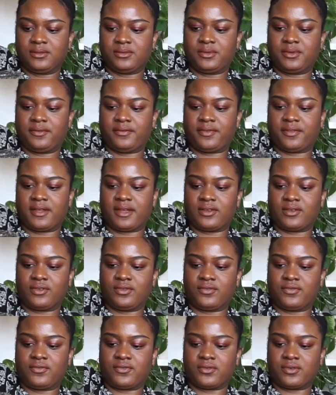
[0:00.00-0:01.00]
We thank you
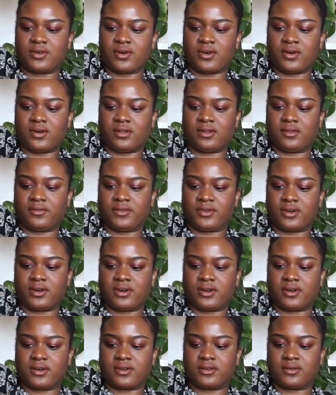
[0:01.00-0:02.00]
for all of your
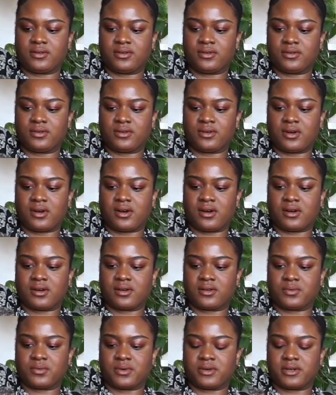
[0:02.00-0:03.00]
hard
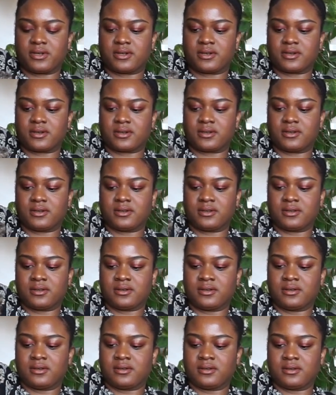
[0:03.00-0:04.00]
work.
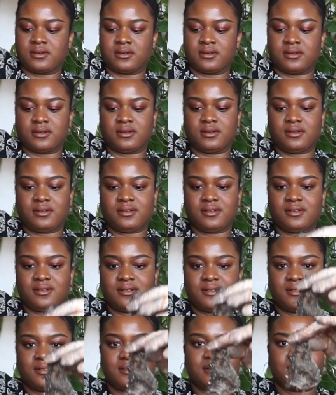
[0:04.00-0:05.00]

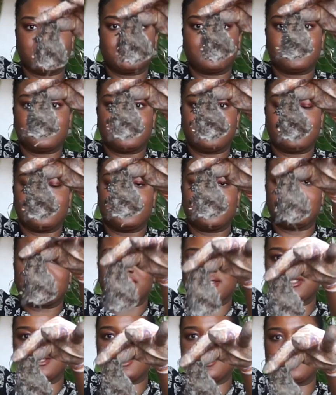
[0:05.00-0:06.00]
I'm gonna
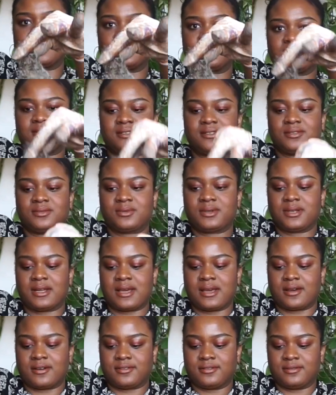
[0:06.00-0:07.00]
toss this one
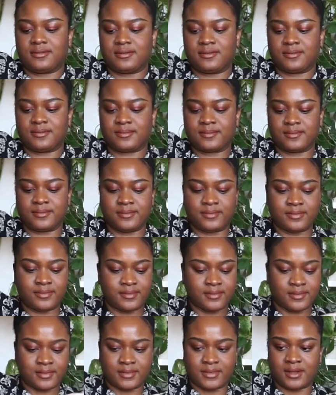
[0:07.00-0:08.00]
out.
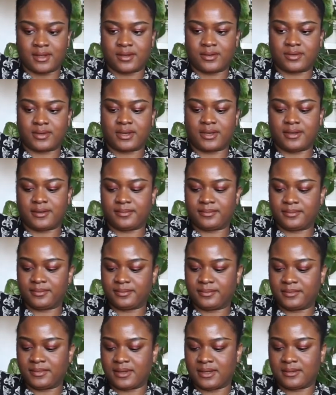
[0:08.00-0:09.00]
Okay,
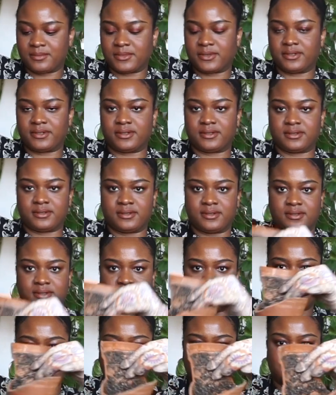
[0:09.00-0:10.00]
I'm gonna
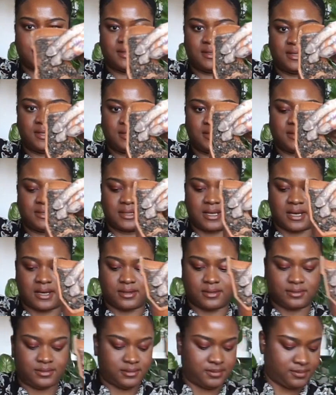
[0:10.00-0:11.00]
toss this
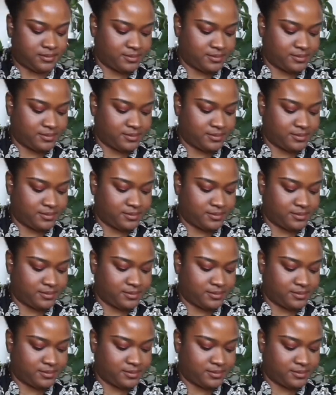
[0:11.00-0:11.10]
out.